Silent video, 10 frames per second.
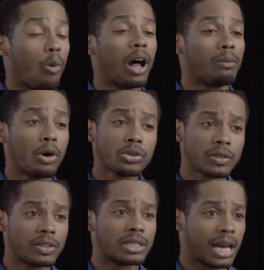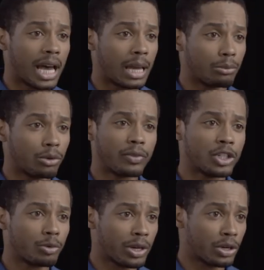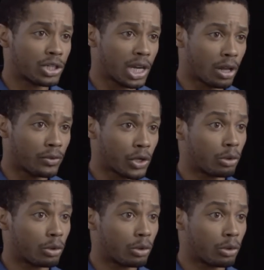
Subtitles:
While most of the time refrigerator shelves